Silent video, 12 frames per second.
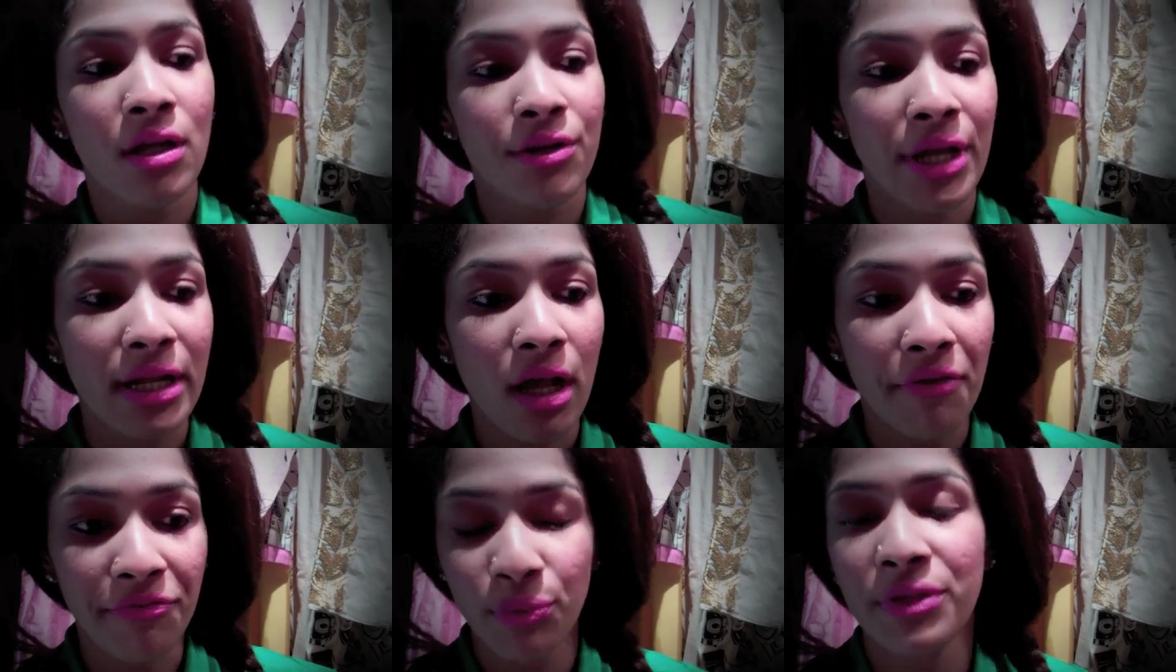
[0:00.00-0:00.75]
right
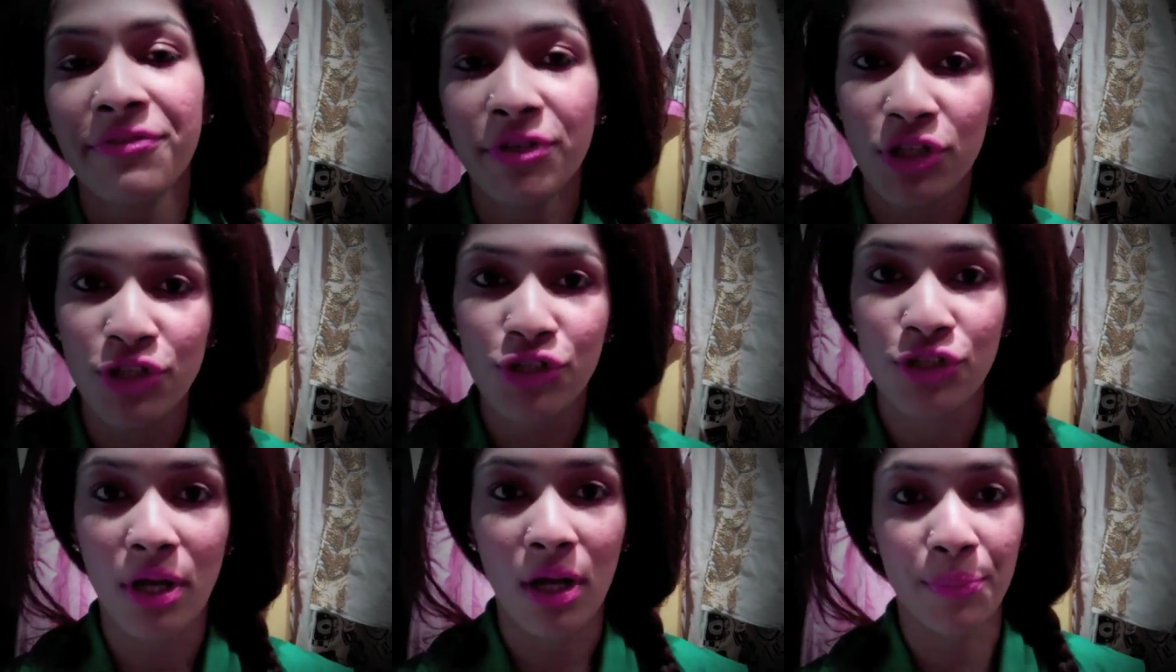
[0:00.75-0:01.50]
after we
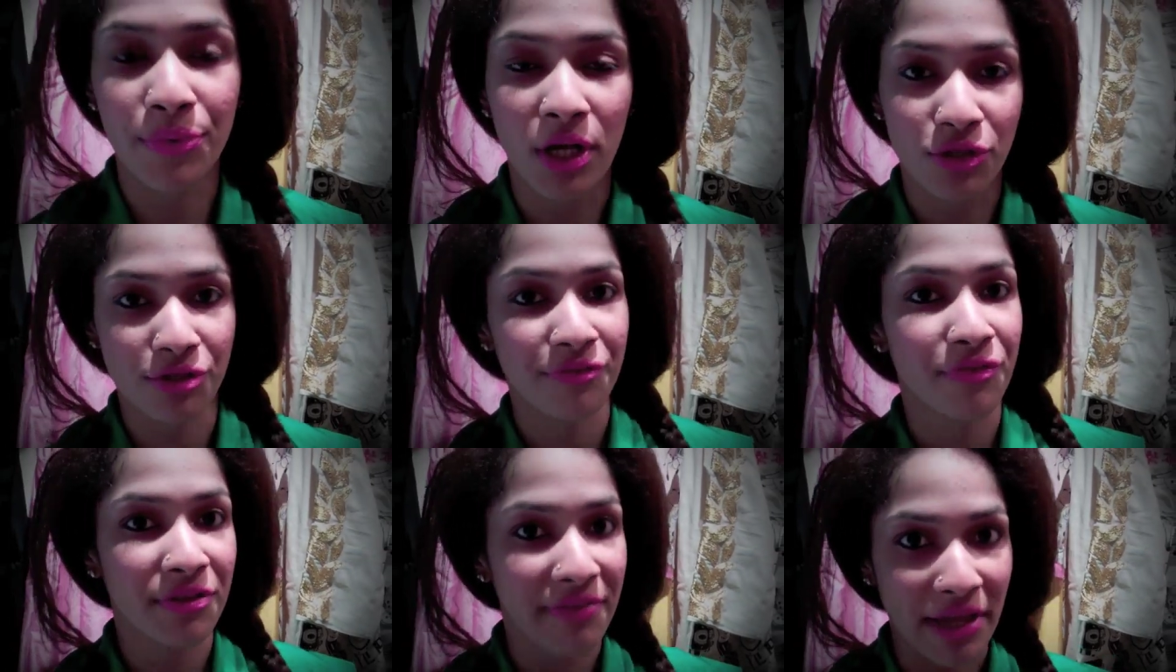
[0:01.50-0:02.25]
finish production
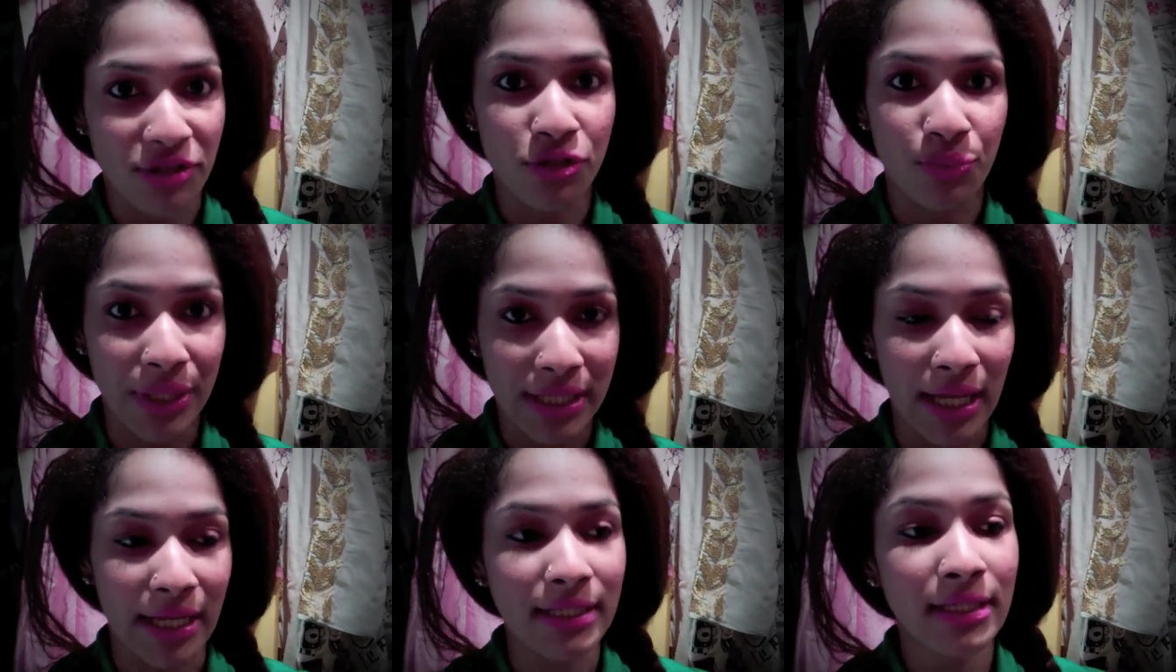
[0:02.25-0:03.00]
for the Fashion Week
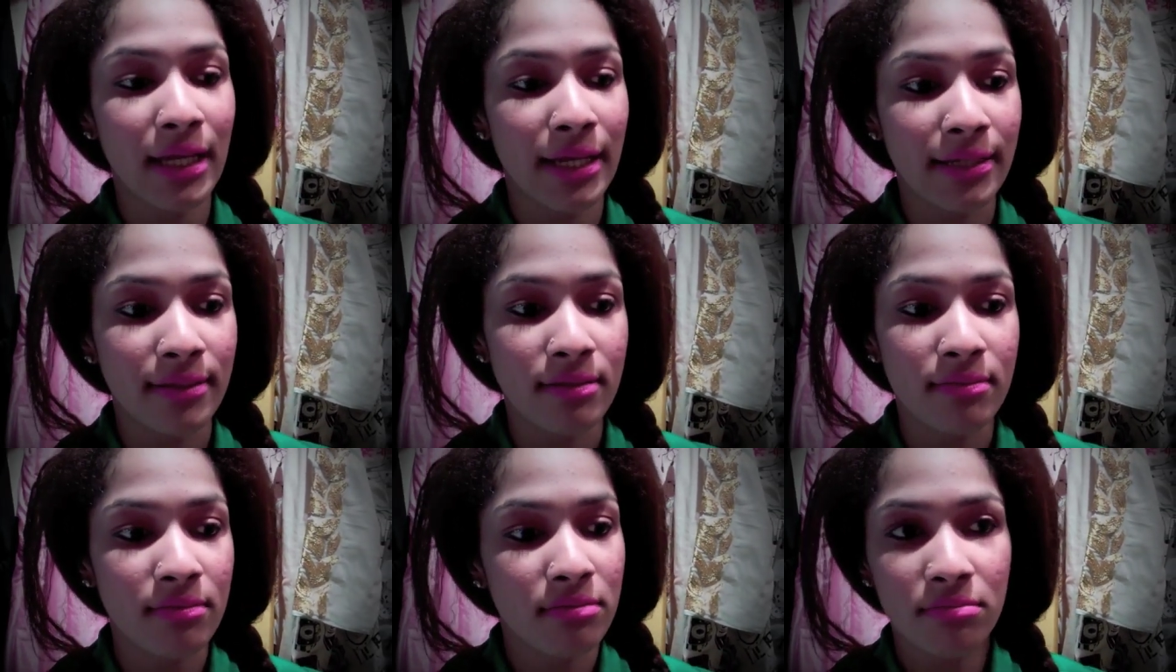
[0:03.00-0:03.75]
line,
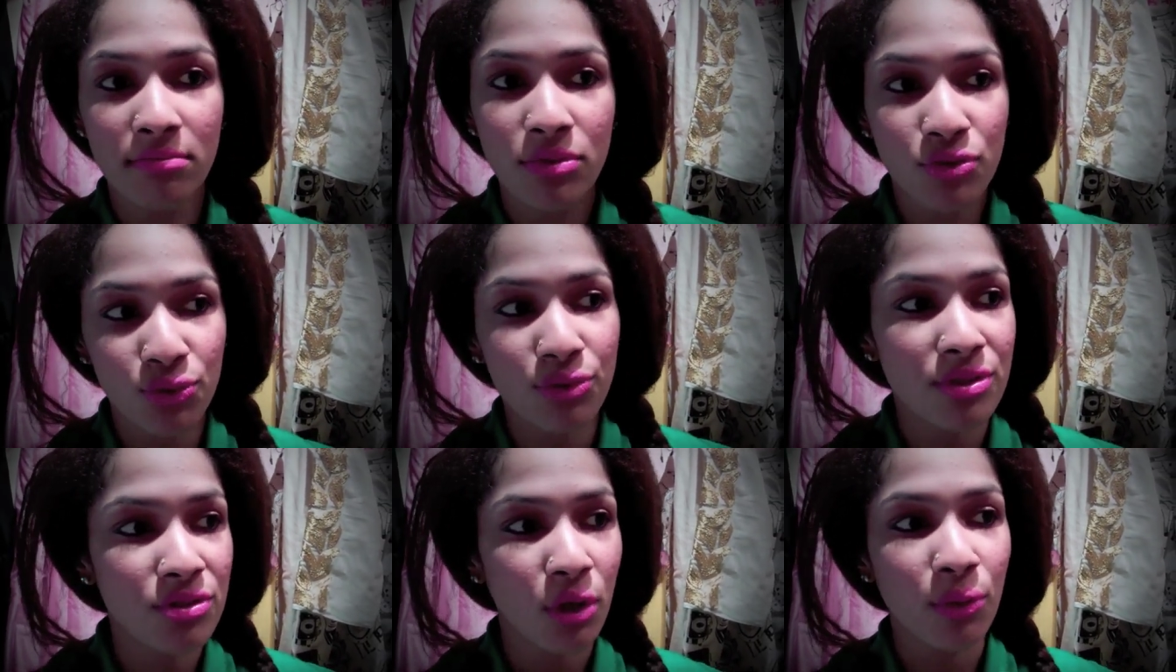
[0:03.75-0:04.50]
and so
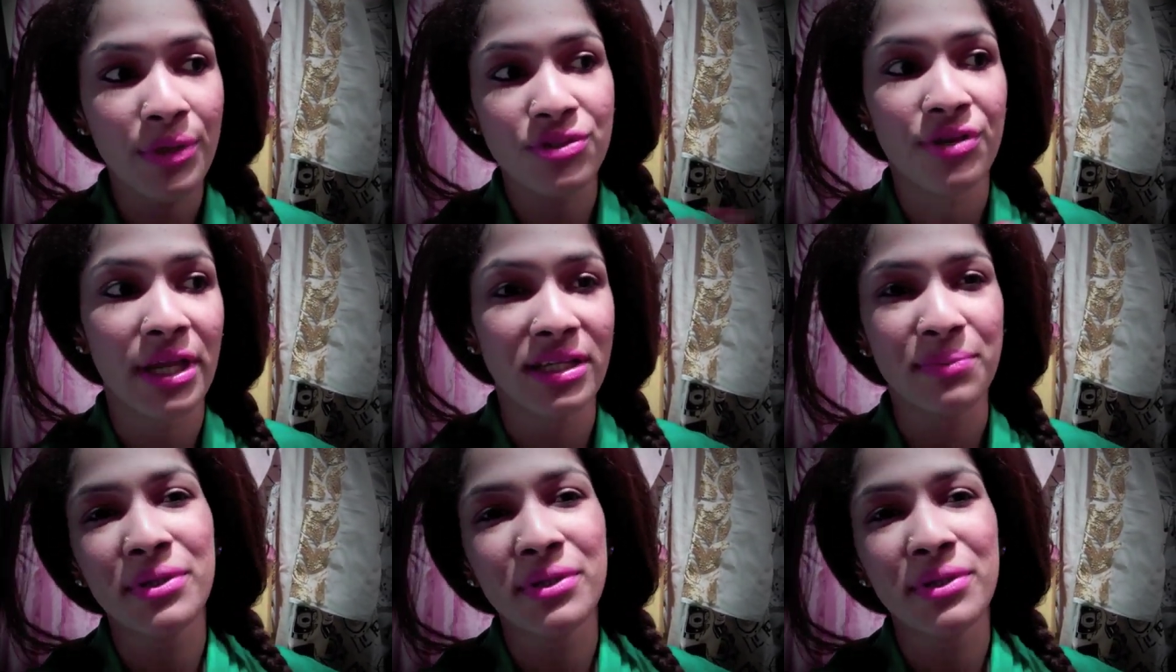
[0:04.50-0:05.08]
it's always ready.